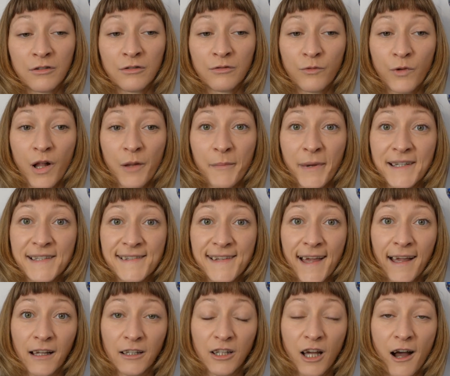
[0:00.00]
Well, my
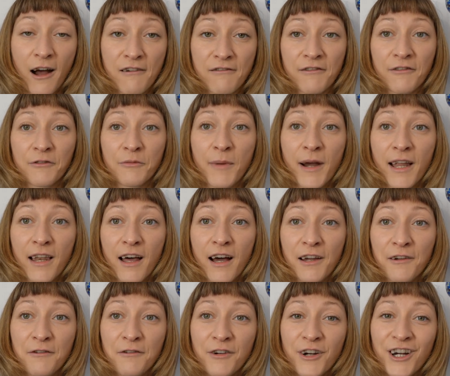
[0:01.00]
second half of my
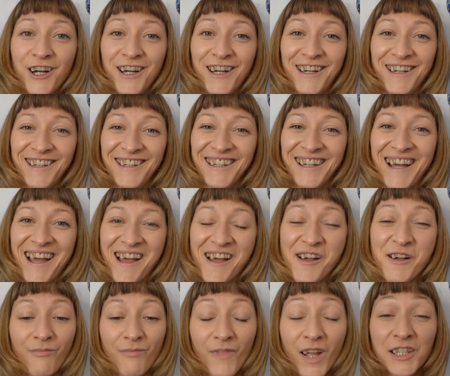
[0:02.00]
life.
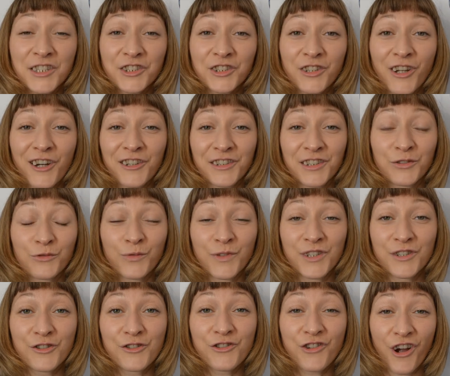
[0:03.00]
It started
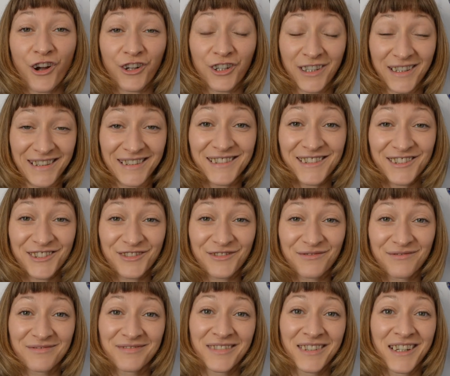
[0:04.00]
with chocolate,
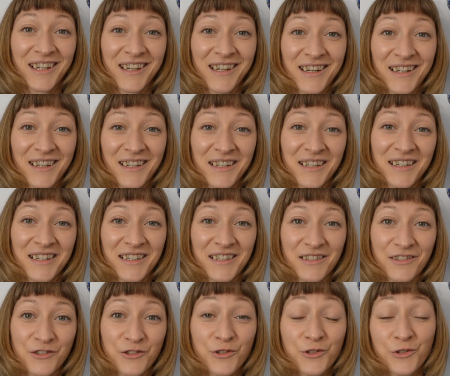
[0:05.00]

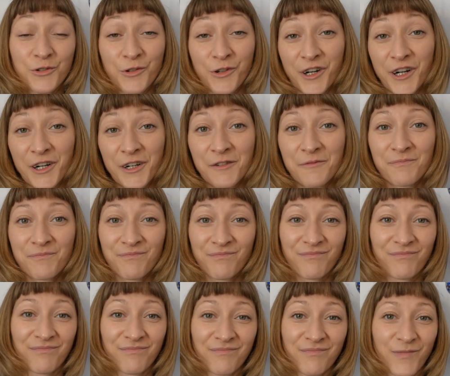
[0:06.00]
sugar,
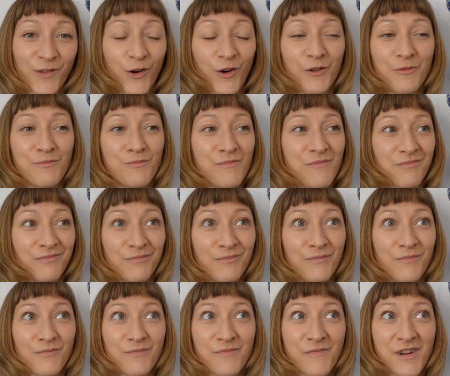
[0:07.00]
or
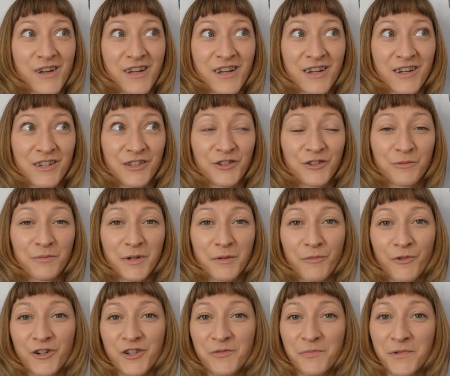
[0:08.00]
to be
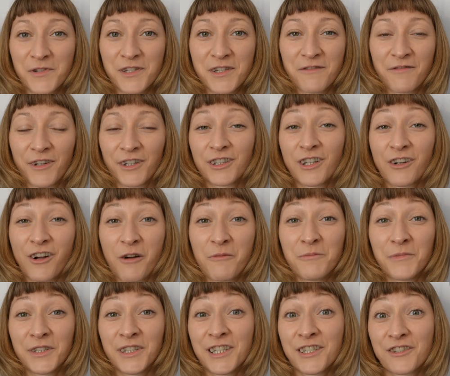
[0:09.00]
more specific, the
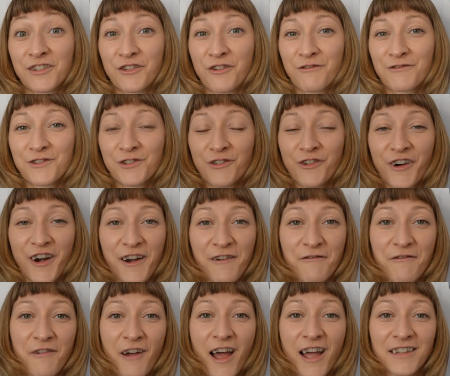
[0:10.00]
combination of sugar and
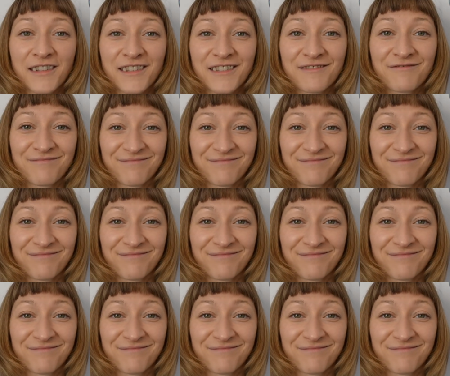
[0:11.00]
fat.